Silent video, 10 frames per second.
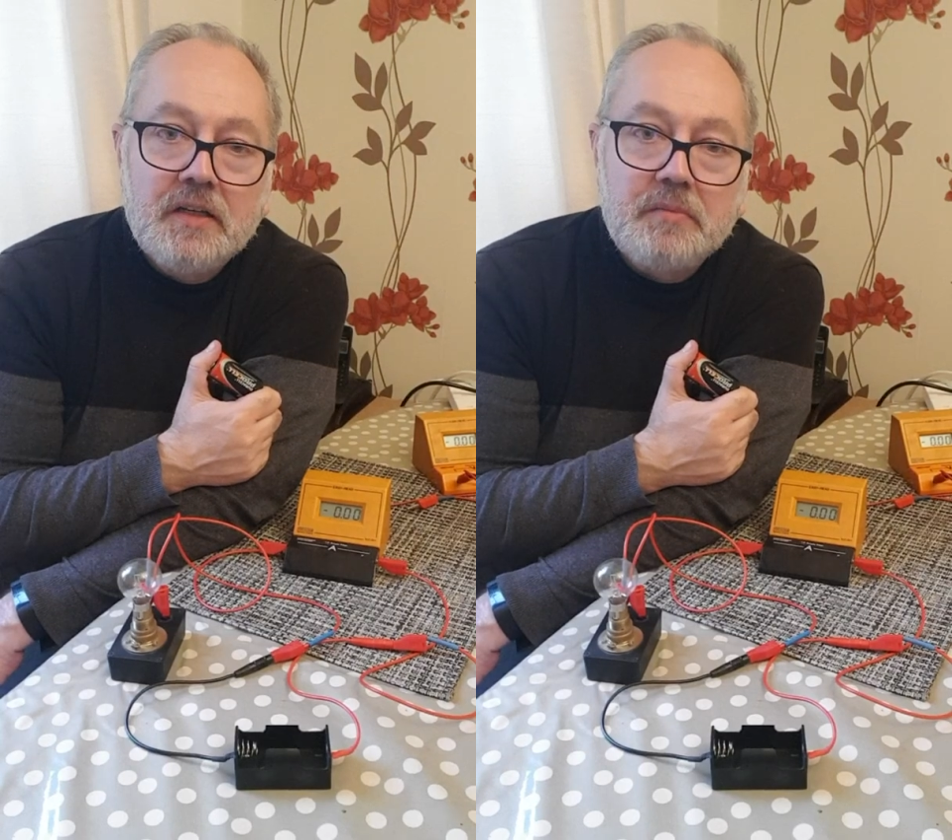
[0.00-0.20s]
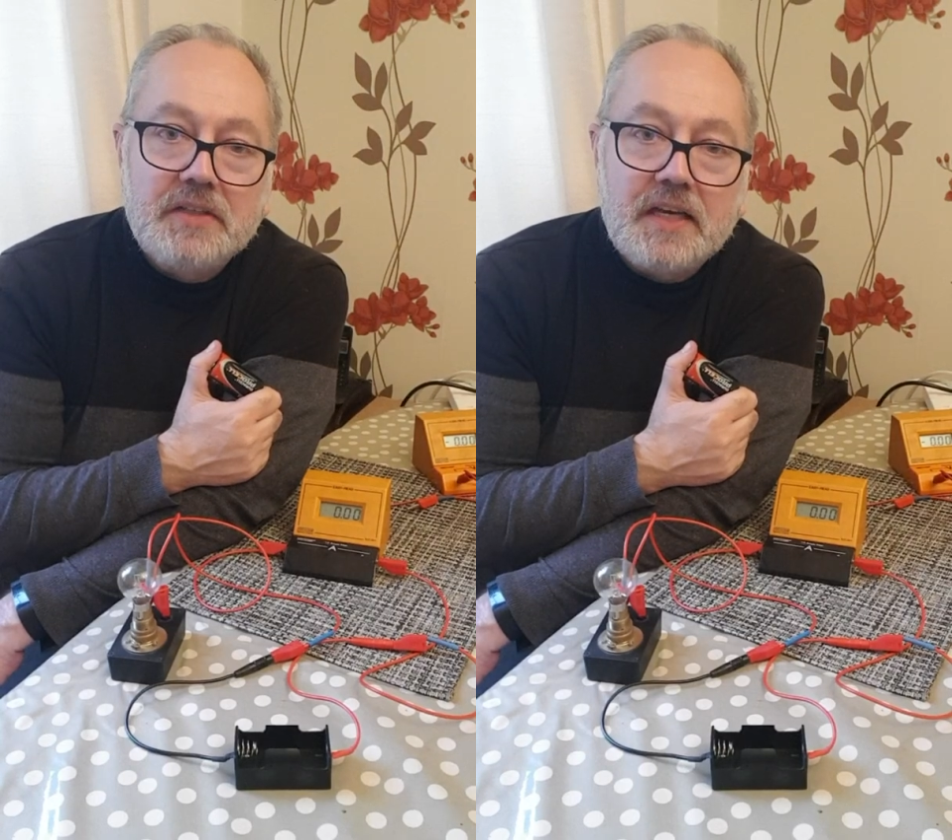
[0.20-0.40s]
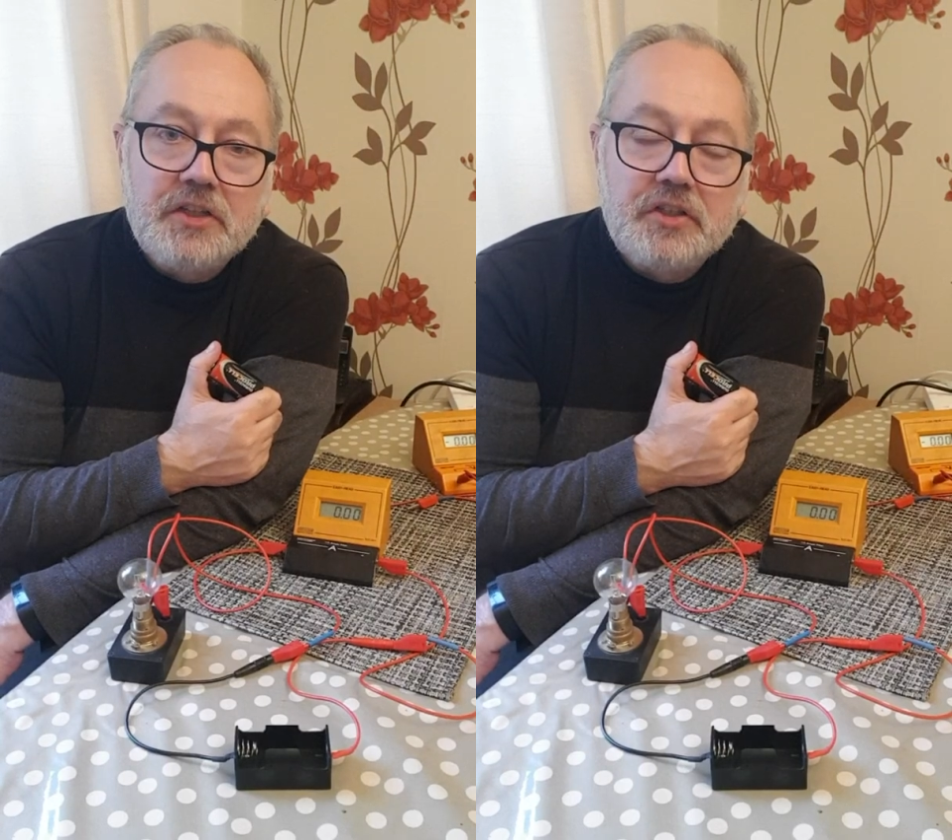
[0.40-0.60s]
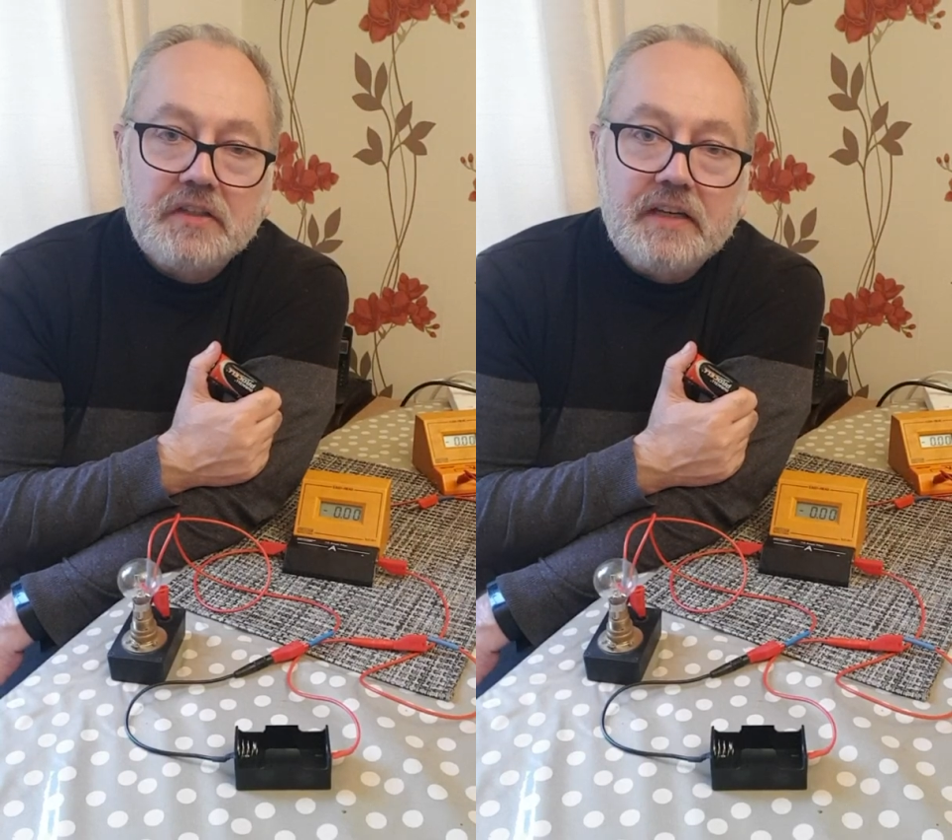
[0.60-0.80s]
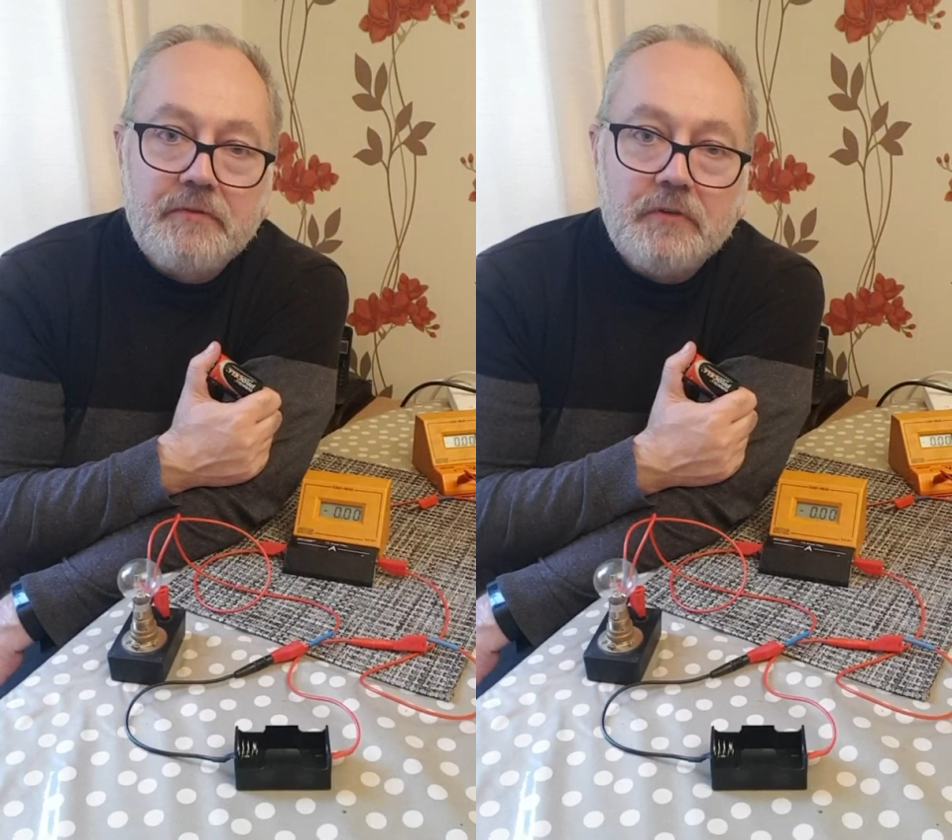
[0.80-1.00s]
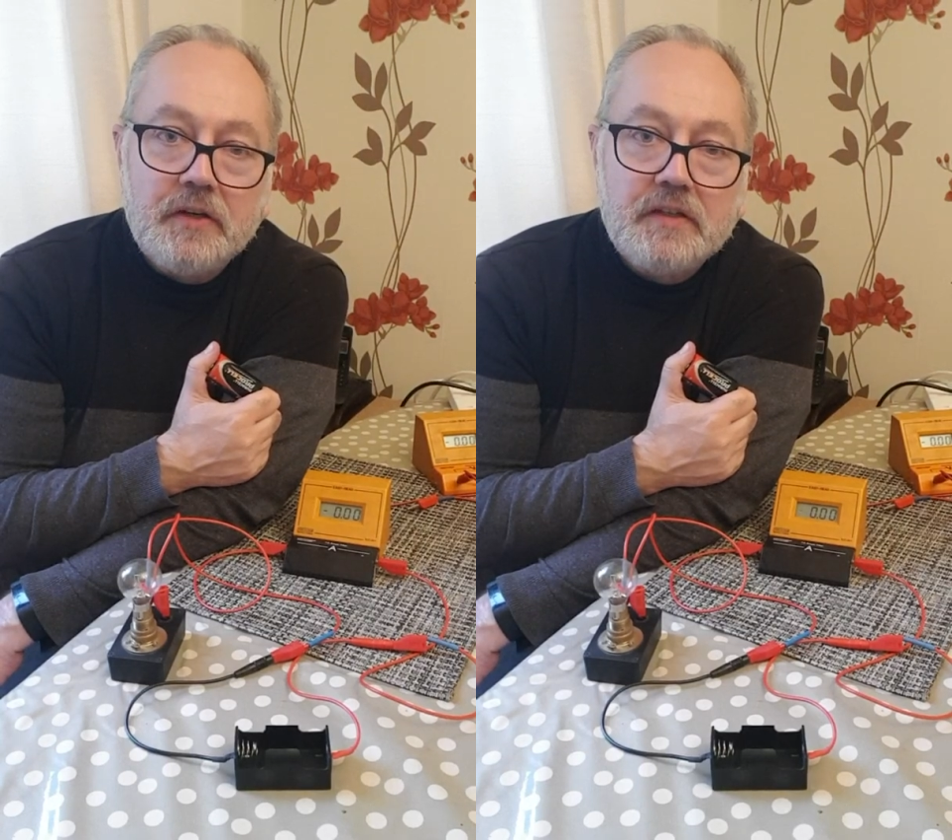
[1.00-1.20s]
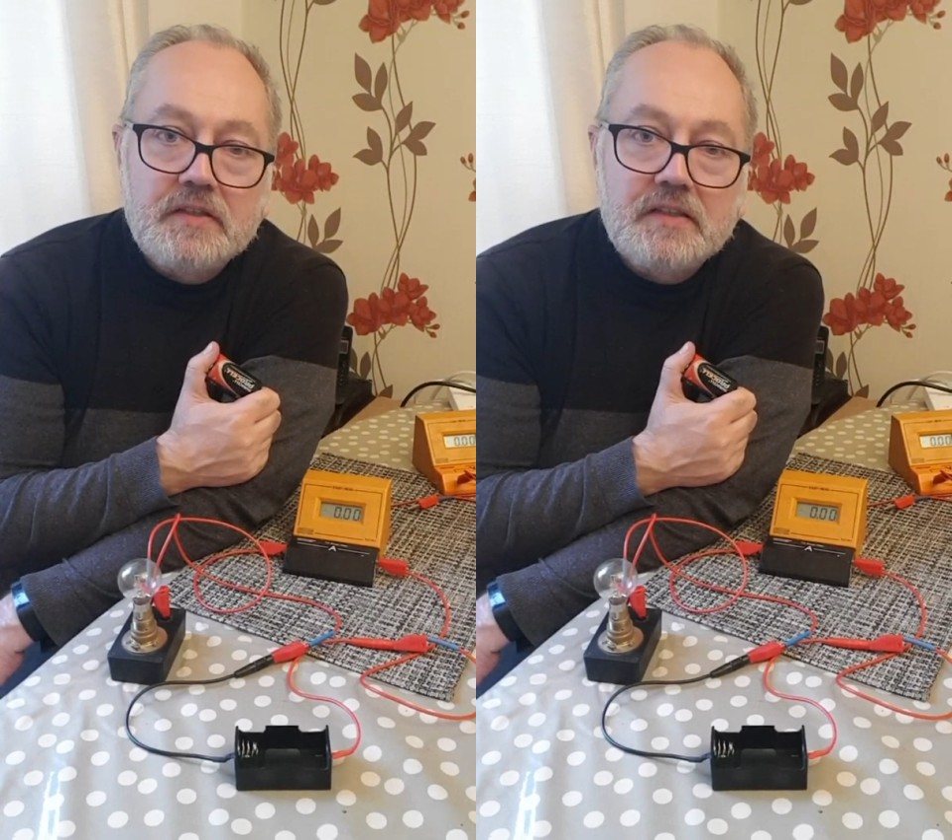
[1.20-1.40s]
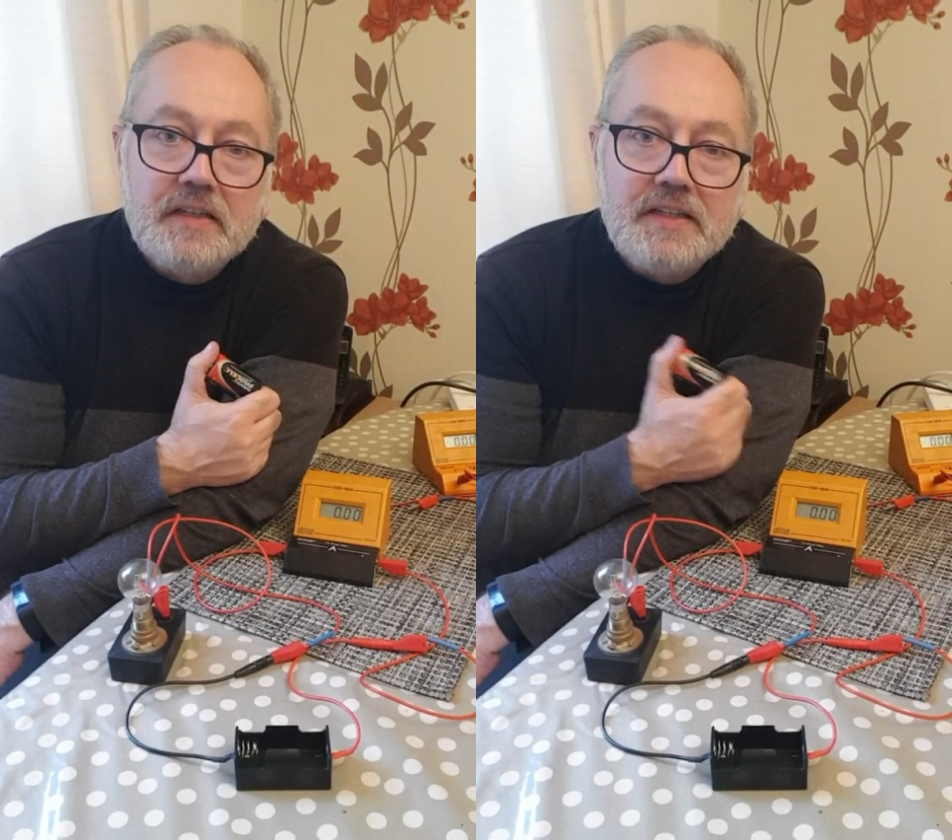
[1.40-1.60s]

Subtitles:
Potential difference